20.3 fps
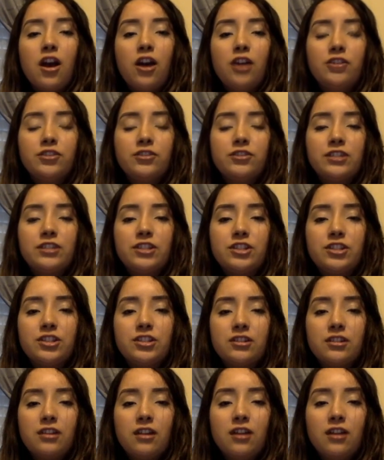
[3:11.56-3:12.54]

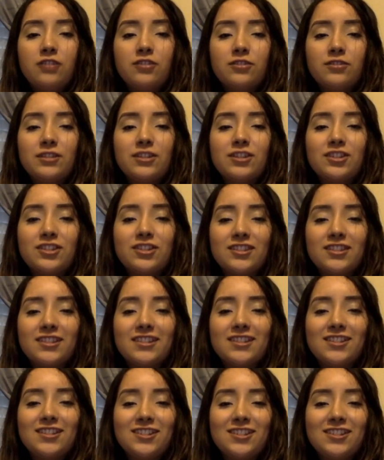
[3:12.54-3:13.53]
Alterations
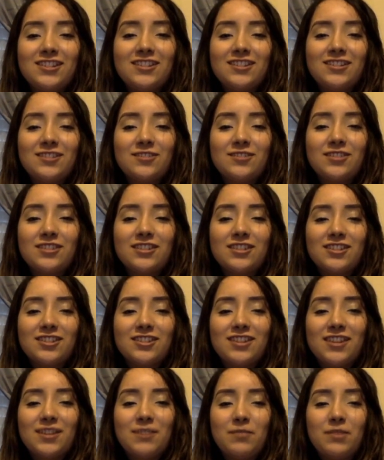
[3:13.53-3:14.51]
in gene
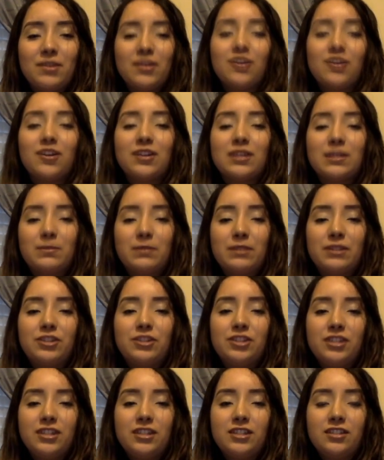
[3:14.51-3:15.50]
dosage can be caused by
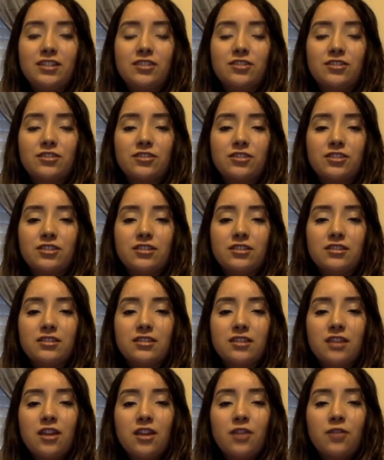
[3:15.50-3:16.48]
gene
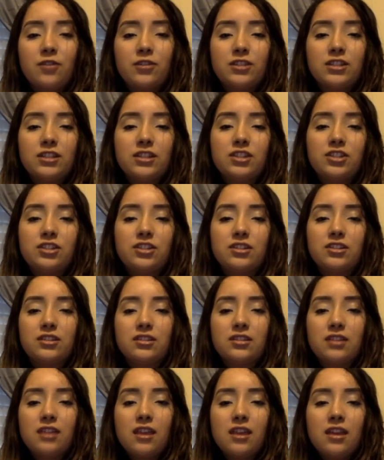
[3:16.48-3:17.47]
insertions or
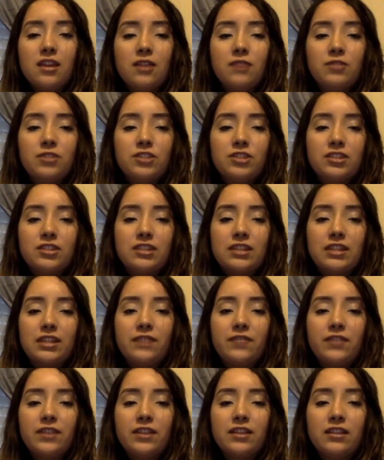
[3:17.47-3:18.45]
deletions, which is
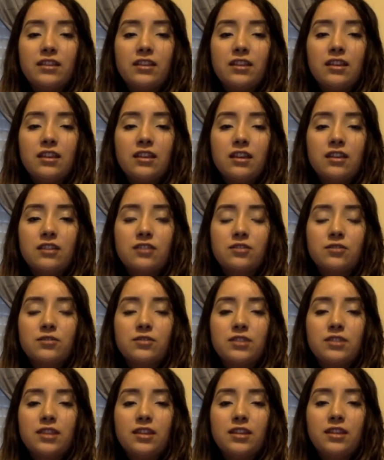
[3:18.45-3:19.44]
significantly
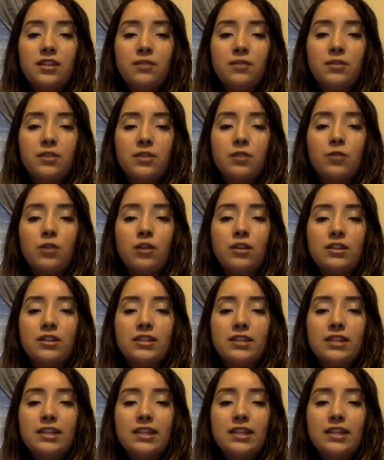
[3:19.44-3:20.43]
associated with
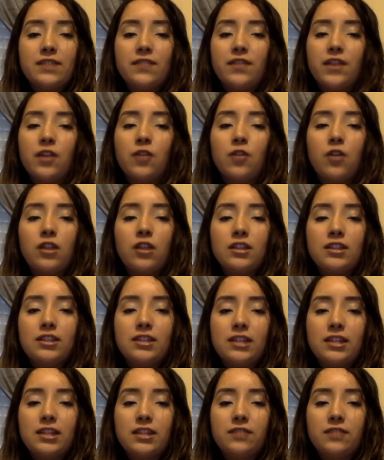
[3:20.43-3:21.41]
quantitative and
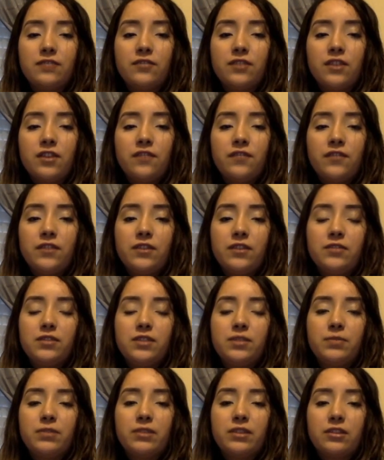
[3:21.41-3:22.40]
qualitative
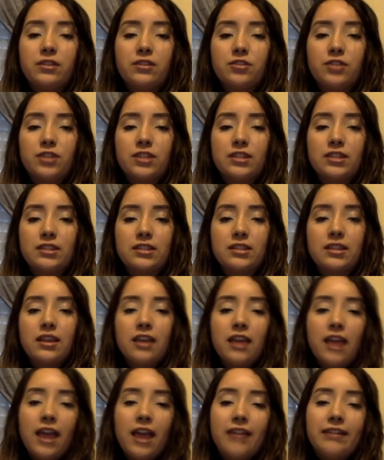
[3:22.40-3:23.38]
phenotypic traits
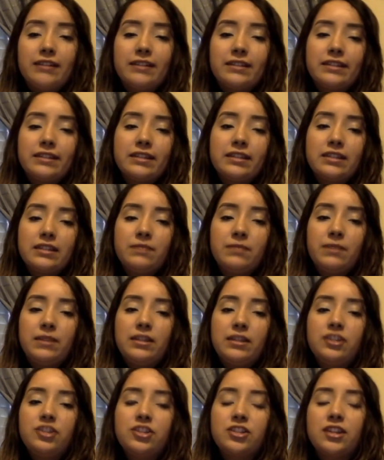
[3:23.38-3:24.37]
and is linked to
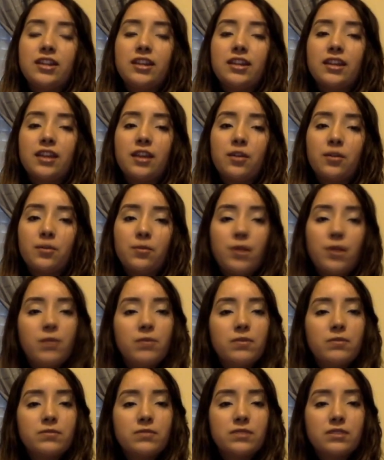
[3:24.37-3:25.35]
many genetic health
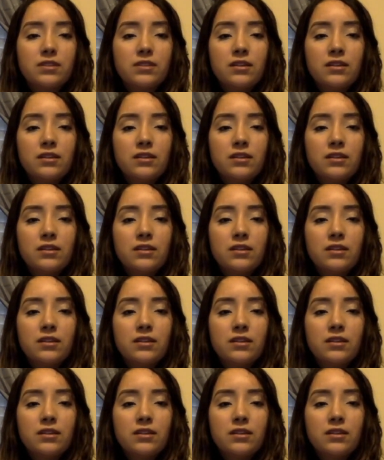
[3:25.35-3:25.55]
problems.